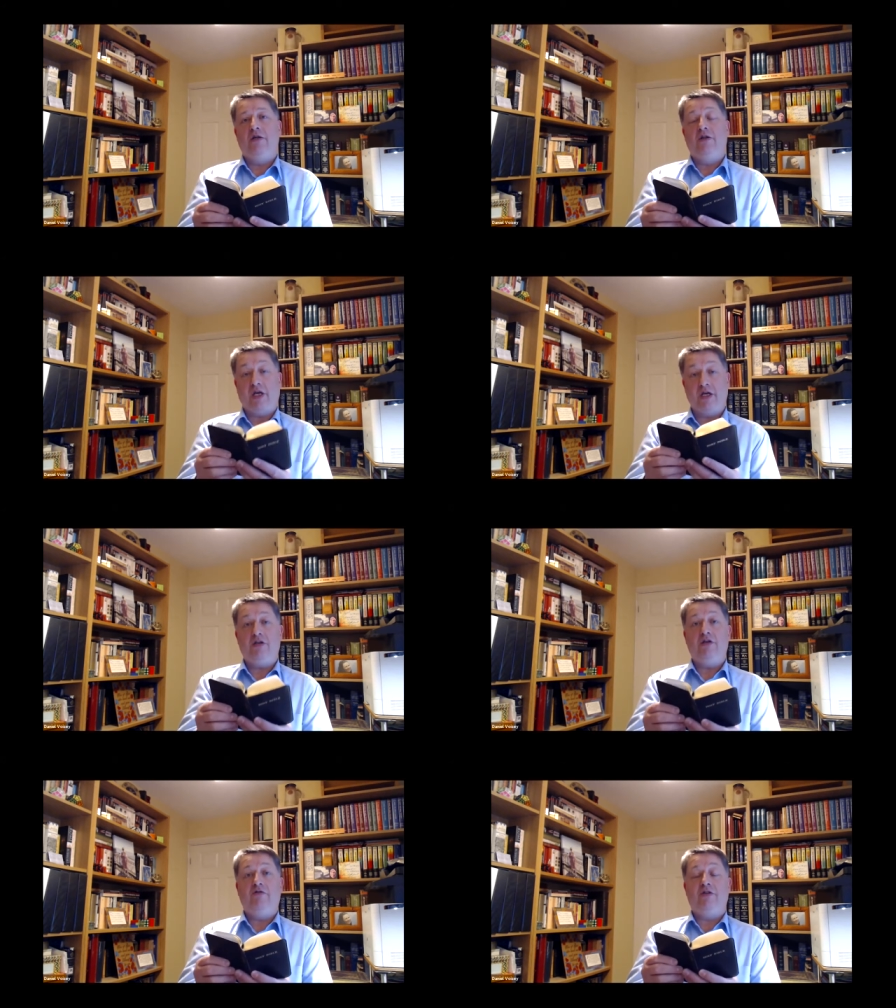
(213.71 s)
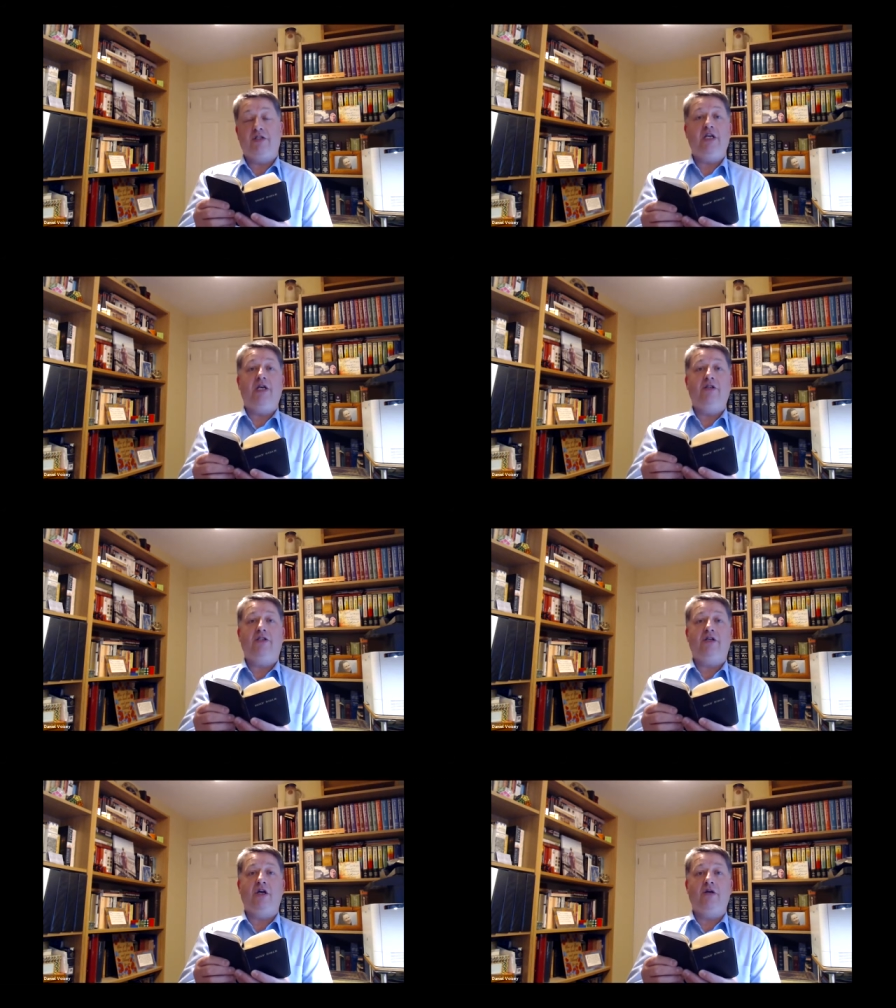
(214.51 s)
Thank you for taking the
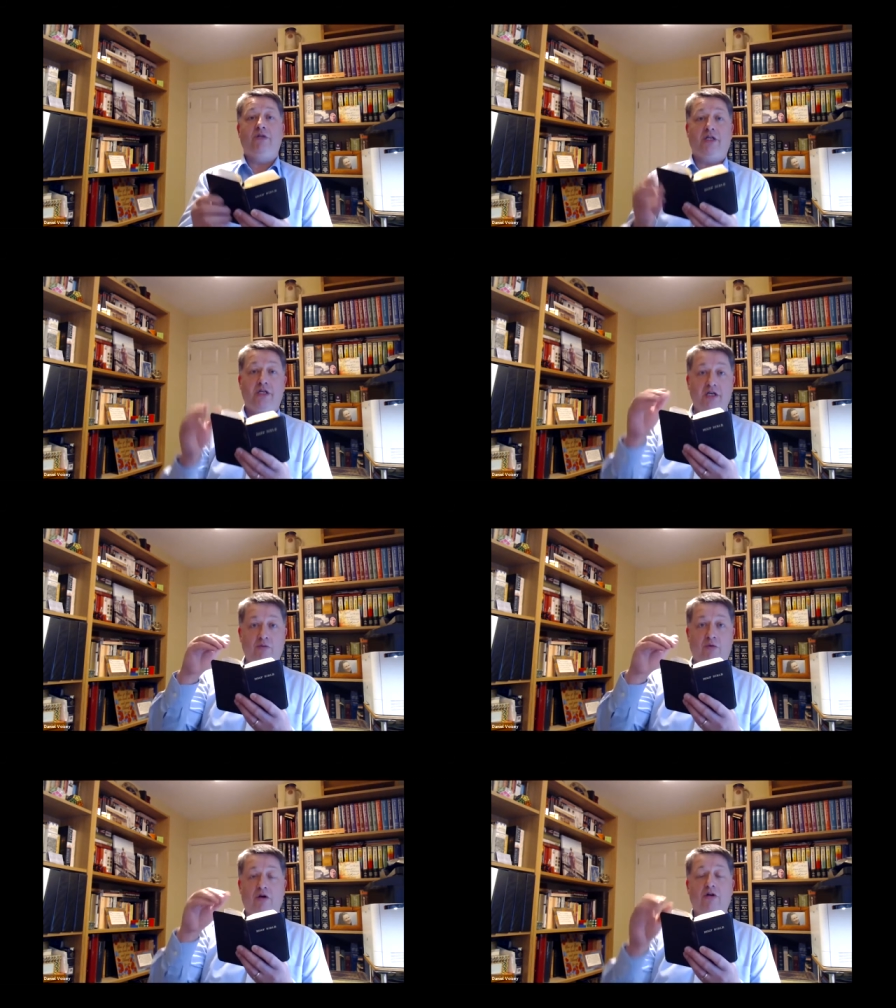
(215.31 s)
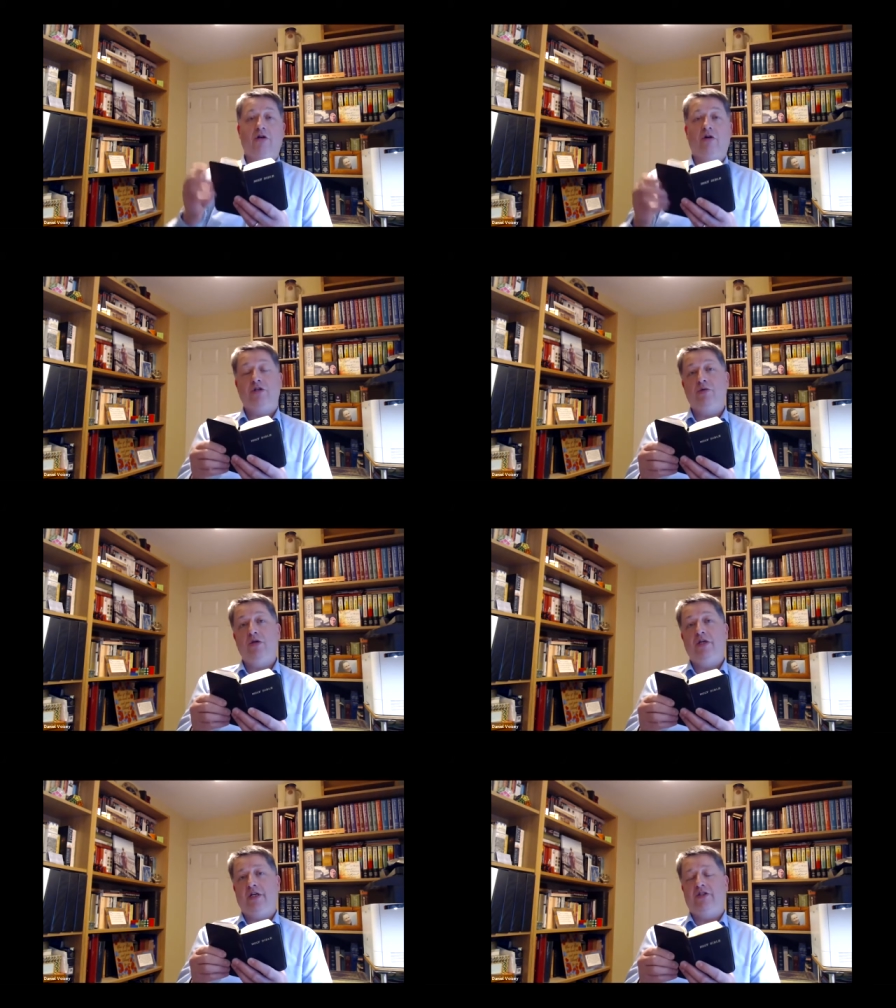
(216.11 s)
time to hear what God's
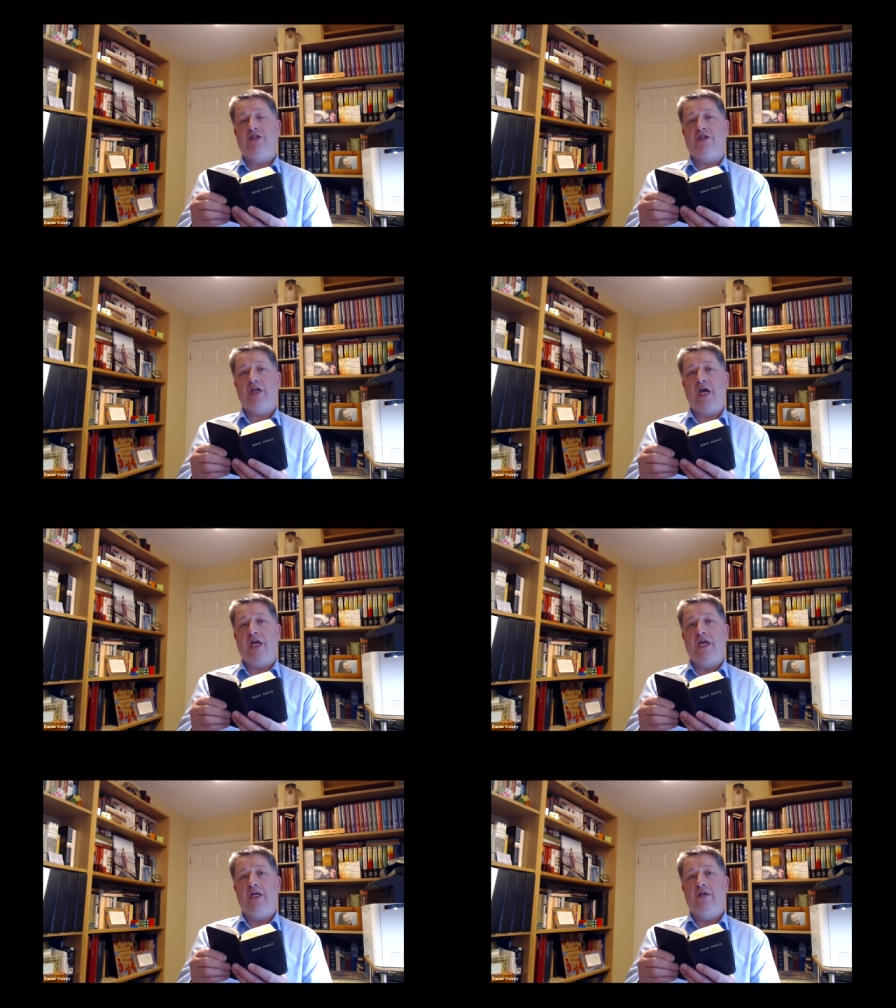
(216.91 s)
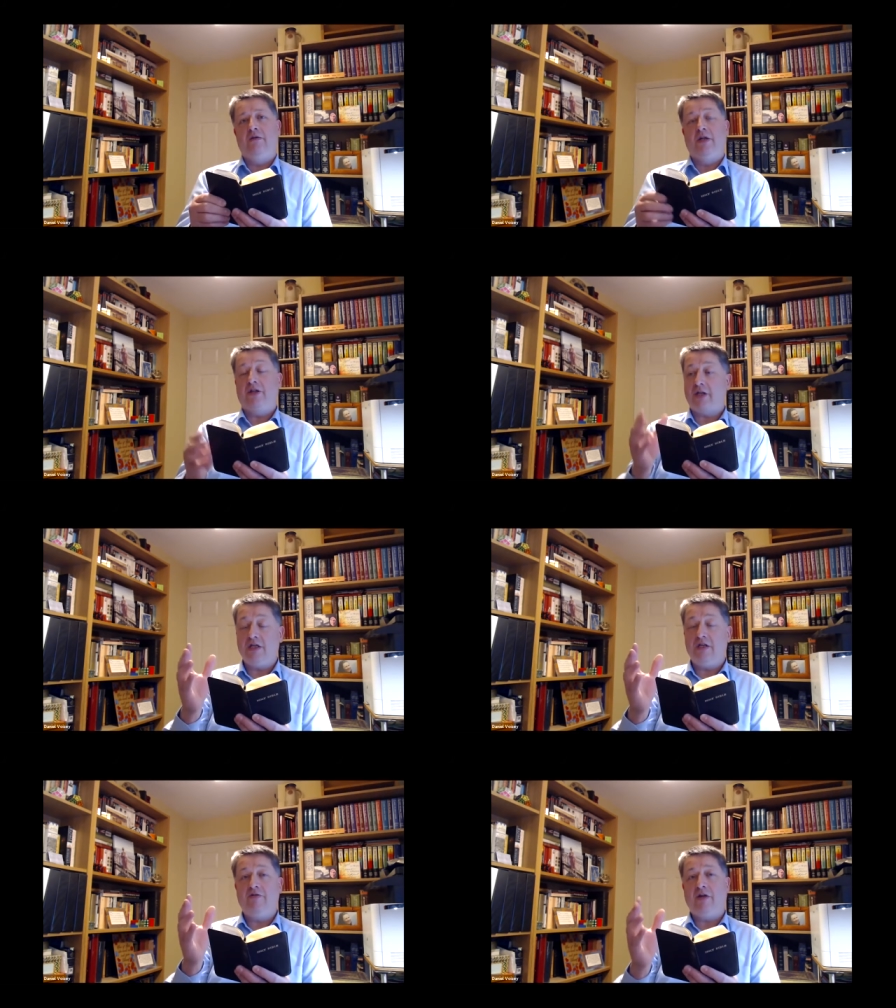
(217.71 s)
word has to say. And
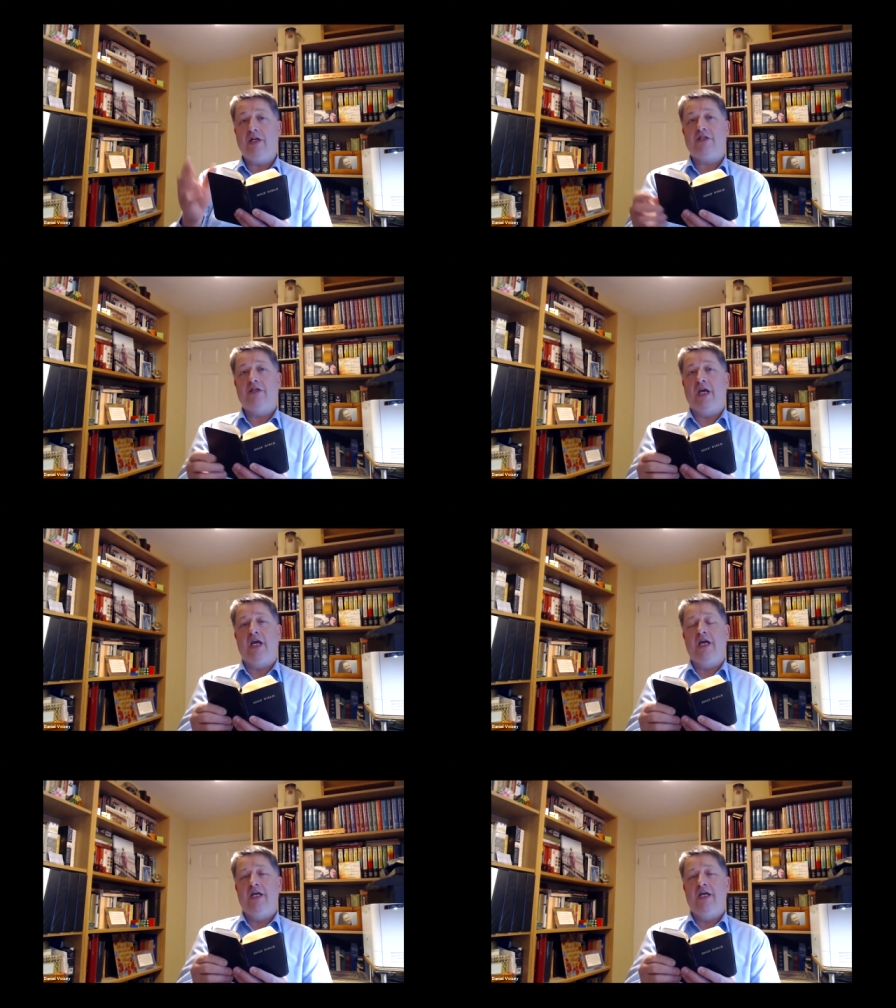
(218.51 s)
thank you for listening.